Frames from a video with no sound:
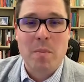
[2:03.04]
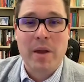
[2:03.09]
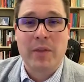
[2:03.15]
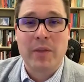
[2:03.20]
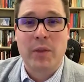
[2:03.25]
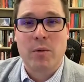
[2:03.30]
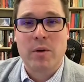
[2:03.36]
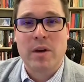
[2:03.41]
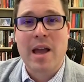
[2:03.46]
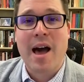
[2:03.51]
meant
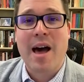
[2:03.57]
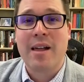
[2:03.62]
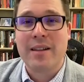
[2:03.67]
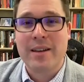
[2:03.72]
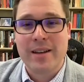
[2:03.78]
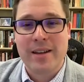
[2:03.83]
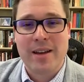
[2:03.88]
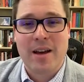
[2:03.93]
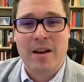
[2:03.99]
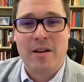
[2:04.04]
the
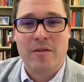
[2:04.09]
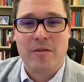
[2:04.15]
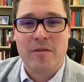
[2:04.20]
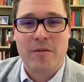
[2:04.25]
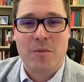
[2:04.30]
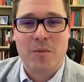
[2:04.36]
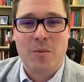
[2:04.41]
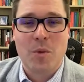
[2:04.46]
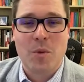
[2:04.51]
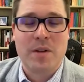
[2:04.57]
reality of
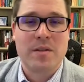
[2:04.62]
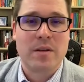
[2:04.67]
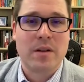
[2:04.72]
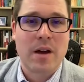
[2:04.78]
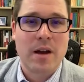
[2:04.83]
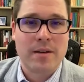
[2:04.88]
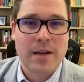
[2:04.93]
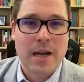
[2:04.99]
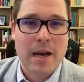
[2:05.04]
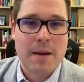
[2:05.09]
once it
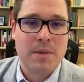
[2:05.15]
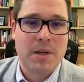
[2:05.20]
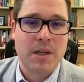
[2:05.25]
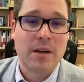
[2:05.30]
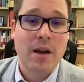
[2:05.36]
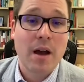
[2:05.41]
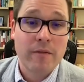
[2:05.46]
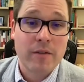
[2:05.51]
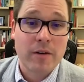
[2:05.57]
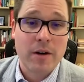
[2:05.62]
got time to
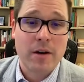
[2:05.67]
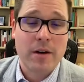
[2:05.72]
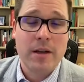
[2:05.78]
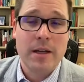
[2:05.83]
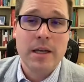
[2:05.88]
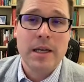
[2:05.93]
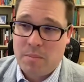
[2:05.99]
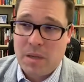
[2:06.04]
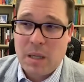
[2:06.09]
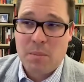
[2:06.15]
govern,
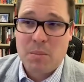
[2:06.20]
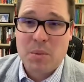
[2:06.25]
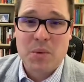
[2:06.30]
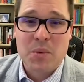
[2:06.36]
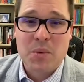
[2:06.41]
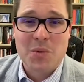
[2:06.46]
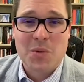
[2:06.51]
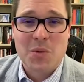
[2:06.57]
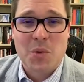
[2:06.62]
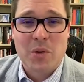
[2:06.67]
people
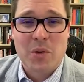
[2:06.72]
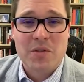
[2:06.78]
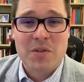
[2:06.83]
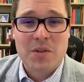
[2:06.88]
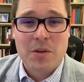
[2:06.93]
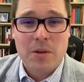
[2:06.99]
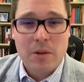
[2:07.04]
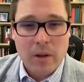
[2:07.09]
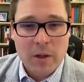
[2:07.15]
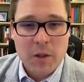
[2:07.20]
sort of
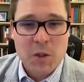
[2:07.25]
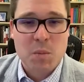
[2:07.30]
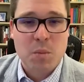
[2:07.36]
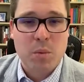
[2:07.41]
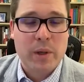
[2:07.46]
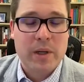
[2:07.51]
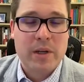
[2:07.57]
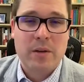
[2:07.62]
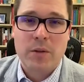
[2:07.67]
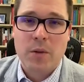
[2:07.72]
still
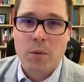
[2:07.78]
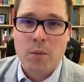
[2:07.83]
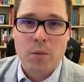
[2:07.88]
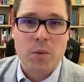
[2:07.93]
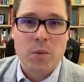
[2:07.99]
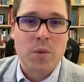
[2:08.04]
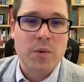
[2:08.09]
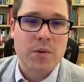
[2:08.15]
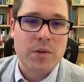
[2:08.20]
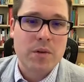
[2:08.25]
exploited the
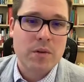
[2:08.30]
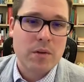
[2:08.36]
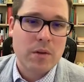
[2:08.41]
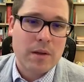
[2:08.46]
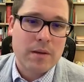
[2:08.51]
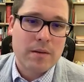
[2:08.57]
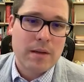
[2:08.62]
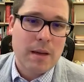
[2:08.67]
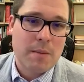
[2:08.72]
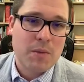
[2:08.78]
rules in
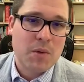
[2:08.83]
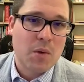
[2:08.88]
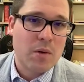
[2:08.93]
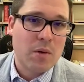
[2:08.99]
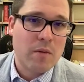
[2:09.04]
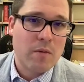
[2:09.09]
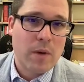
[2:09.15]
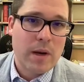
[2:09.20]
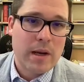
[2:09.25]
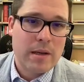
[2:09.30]
the same sort
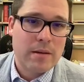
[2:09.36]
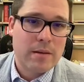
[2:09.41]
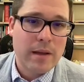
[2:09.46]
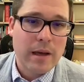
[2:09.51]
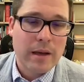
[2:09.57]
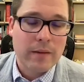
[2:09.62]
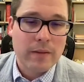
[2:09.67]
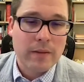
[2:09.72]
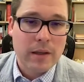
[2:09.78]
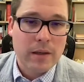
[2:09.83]
of ways
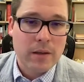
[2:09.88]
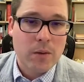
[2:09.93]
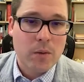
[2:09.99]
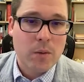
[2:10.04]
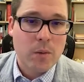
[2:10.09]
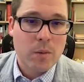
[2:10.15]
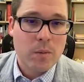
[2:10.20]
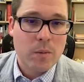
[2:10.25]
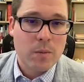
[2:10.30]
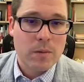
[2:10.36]
that they
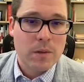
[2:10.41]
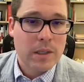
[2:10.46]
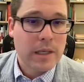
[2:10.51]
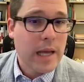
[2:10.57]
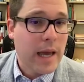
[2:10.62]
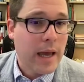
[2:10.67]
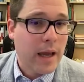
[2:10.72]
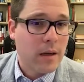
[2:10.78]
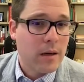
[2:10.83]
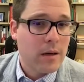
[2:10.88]
do
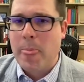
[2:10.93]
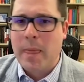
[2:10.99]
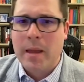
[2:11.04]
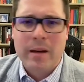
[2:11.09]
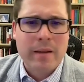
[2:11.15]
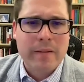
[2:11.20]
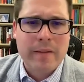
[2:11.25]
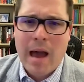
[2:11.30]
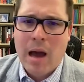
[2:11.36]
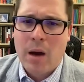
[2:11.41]
today. And
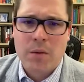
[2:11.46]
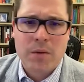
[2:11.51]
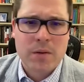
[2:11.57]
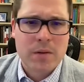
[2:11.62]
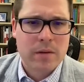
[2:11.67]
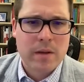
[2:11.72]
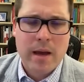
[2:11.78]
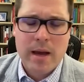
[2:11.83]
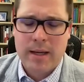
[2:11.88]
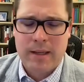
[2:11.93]
again, the House
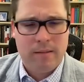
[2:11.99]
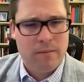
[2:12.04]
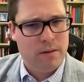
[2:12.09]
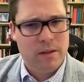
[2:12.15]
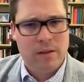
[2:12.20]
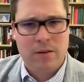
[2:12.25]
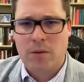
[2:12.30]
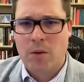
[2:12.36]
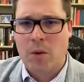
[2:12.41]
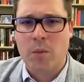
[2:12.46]
has had
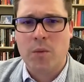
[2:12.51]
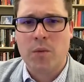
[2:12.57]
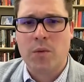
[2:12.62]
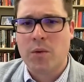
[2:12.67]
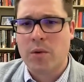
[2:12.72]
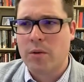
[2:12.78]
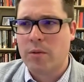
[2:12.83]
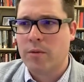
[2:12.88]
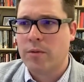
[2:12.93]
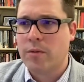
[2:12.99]
its own
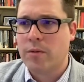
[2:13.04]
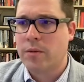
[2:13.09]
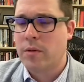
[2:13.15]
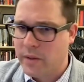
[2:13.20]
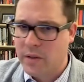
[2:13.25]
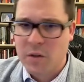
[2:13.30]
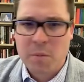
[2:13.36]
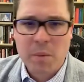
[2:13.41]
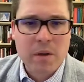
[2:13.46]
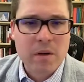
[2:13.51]
sort of
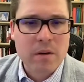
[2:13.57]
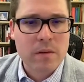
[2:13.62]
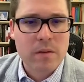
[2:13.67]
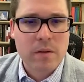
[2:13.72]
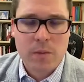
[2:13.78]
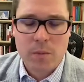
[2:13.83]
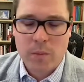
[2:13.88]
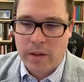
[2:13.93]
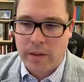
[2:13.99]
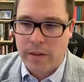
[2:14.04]

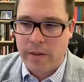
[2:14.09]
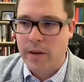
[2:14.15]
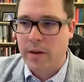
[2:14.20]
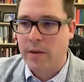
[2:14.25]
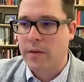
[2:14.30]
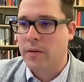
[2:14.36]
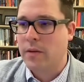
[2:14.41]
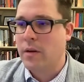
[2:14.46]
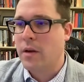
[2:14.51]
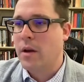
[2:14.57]
experiences with
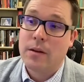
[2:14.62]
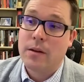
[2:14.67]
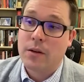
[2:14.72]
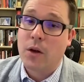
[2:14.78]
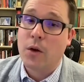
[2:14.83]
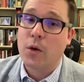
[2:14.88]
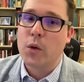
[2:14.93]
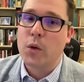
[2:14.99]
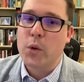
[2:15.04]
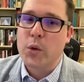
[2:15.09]
this. In
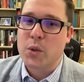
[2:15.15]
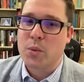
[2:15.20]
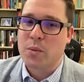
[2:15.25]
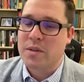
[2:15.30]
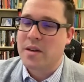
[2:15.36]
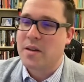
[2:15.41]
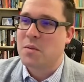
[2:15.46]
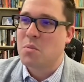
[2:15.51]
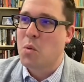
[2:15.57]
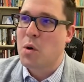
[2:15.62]
conclusion, we
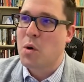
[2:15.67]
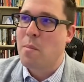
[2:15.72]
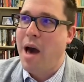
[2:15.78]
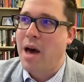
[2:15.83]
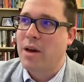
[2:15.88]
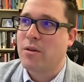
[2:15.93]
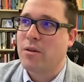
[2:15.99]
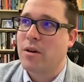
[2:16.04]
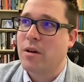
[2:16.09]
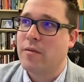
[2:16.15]
say it's more a
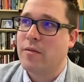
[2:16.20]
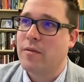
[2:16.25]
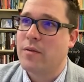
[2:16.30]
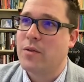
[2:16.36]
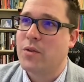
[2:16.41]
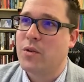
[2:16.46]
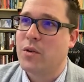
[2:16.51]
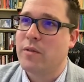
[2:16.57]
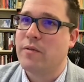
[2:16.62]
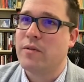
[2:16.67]
matter of
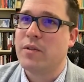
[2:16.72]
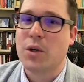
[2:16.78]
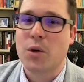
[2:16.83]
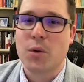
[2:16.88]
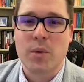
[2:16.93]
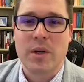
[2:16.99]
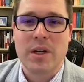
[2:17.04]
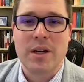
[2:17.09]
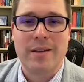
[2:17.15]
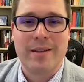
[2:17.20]
sort of
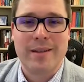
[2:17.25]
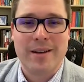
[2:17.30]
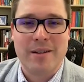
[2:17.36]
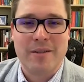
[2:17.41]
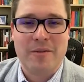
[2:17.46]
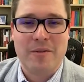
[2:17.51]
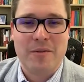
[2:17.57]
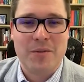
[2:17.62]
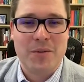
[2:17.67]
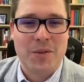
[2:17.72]
degree than
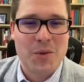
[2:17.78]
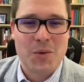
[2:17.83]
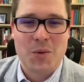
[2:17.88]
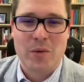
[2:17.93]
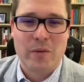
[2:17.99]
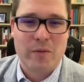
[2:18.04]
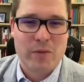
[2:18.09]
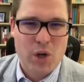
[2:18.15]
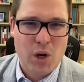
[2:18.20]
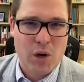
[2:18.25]
of the
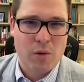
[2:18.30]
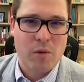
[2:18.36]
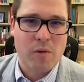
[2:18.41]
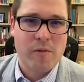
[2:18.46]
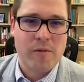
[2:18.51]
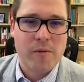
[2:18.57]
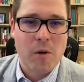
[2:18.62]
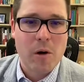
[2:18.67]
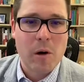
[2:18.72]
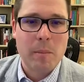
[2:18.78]
sort of general
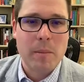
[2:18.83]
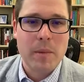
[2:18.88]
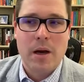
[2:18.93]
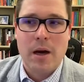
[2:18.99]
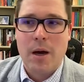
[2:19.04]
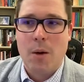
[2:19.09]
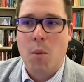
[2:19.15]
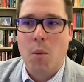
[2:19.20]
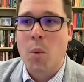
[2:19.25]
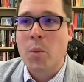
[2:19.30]
form.
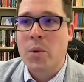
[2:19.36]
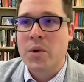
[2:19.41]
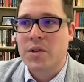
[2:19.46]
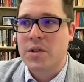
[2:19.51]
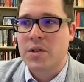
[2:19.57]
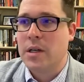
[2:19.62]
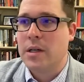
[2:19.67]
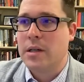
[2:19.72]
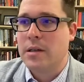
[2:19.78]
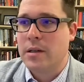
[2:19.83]
What we're
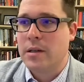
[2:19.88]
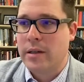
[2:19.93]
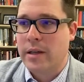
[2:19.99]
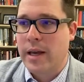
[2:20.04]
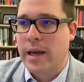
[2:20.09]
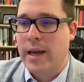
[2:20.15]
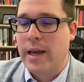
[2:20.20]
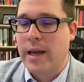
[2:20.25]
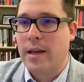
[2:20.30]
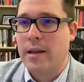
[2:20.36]
seeing
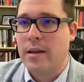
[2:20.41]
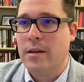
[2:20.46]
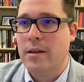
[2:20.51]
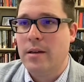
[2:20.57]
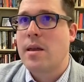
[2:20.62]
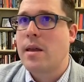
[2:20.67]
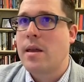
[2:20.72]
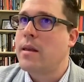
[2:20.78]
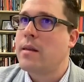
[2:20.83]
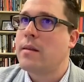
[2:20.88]
today
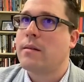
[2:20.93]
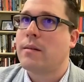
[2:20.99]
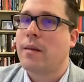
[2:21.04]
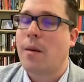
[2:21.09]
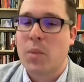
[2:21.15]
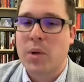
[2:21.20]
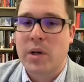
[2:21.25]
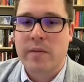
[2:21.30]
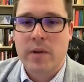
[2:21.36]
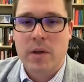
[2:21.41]
is
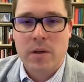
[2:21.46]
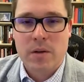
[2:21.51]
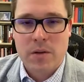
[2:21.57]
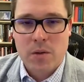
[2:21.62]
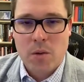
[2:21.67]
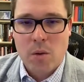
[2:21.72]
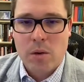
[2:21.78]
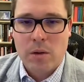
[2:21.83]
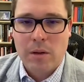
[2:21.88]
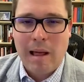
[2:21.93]
somewhat of a
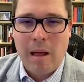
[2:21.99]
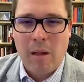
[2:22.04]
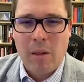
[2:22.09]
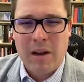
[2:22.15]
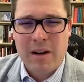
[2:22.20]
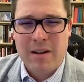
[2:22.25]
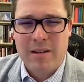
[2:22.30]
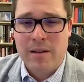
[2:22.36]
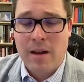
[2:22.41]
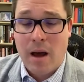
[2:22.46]
historical
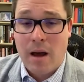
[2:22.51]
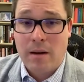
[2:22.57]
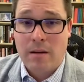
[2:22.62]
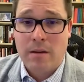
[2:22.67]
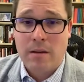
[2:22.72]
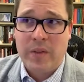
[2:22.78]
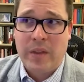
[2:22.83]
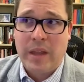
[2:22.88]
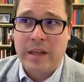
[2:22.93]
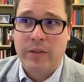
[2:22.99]
outlier. It's not
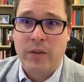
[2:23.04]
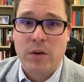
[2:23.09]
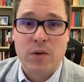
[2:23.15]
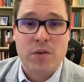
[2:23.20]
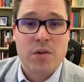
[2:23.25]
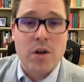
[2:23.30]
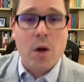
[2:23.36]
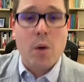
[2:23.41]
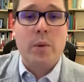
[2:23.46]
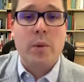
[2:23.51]
like there's
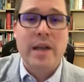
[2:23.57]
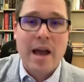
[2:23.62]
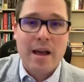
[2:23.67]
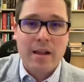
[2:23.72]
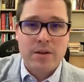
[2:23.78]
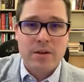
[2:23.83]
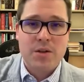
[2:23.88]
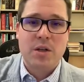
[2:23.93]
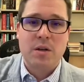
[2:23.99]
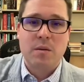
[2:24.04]
no
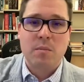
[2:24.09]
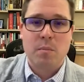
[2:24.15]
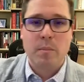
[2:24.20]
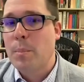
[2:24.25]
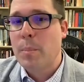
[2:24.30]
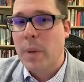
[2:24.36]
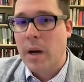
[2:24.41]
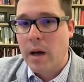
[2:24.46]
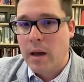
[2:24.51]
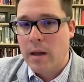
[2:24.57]
analogy,
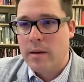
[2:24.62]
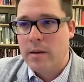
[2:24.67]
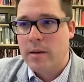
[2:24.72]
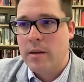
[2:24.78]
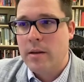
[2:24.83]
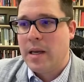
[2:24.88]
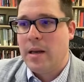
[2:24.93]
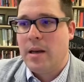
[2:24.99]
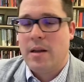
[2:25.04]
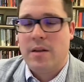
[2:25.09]
but
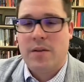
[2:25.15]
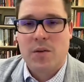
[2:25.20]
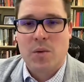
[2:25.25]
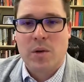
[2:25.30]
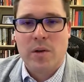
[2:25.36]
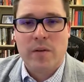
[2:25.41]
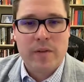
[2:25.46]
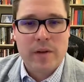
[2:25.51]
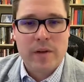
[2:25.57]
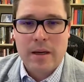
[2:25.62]
it is
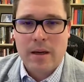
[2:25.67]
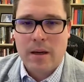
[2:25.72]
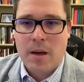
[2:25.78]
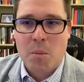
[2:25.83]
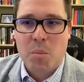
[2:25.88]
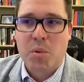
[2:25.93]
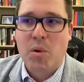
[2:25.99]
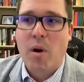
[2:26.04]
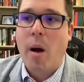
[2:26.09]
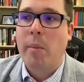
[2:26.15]
sort of a
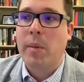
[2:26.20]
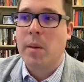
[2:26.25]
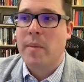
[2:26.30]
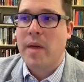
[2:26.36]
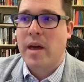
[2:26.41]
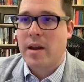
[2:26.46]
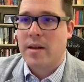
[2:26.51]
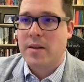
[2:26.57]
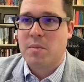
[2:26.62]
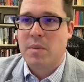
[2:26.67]
problem
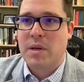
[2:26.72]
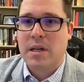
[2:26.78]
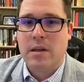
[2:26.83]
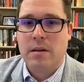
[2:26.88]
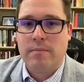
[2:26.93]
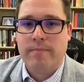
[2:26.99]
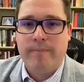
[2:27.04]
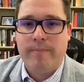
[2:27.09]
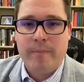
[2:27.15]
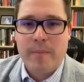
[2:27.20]
that has
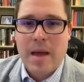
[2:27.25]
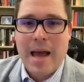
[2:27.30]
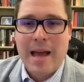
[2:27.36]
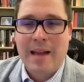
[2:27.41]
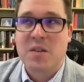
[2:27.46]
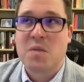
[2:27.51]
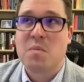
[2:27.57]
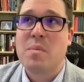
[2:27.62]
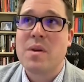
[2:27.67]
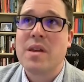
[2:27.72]

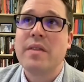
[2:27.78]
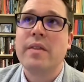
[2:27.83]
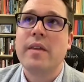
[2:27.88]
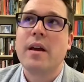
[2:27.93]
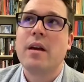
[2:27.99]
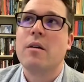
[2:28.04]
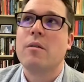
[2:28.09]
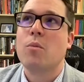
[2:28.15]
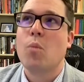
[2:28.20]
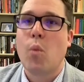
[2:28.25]
been
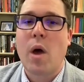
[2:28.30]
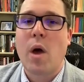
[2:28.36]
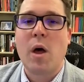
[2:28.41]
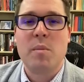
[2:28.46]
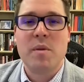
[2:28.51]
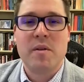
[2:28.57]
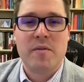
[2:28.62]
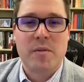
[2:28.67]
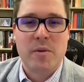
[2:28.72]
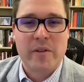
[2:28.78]
there well
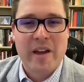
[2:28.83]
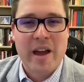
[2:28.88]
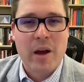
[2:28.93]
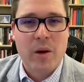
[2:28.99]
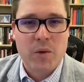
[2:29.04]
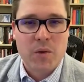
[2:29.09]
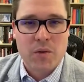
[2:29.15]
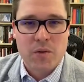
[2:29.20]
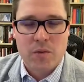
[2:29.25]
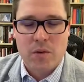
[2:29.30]
before the
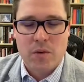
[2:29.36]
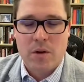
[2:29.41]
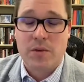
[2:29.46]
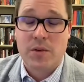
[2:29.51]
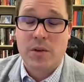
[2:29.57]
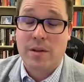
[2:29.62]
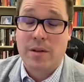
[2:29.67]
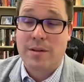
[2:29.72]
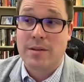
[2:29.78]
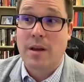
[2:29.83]
House, or
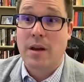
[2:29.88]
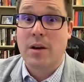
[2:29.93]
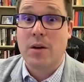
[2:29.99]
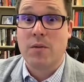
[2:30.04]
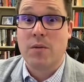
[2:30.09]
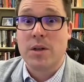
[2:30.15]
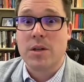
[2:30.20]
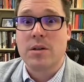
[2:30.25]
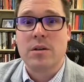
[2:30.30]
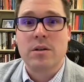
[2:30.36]
so the Senate,
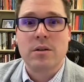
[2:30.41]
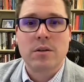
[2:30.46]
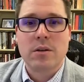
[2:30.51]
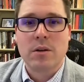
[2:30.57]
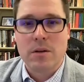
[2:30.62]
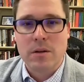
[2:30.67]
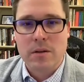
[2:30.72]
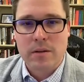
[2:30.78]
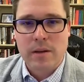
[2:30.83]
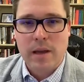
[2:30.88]
reached its
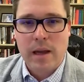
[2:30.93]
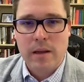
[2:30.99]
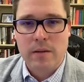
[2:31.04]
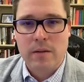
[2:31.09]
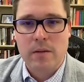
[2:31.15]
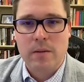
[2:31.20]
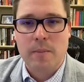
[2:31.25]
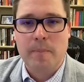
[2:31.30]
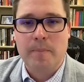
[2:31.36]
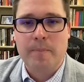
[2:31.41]
current size.